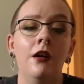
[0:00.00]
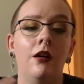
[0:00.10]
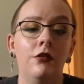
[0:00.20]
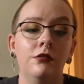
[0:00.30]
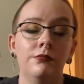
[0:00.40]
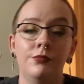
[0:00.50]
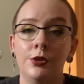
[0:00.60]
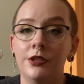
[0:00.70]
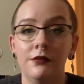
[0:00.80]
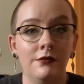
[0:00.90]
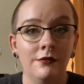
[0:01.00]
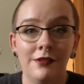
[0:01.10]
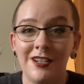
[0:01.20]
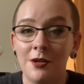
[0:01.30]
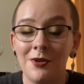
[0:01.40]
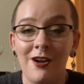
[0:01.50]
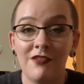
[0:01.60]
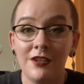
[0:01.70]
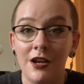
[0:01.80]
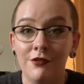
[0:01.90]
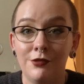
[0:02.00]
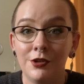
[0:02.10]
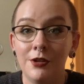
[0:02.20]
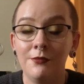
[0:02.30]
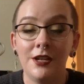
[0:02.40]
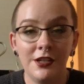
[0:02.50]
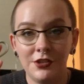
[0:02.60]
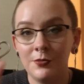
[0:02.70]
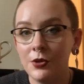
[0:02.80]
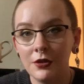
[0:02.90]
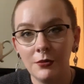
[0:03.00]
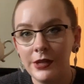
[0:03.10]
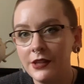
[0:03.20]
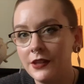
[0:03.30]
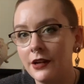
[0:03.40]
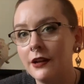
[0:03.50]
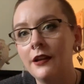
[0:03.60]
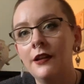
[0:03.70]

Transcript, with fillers: I'll put a cup of coffee out for them, and I just put a little bit in there,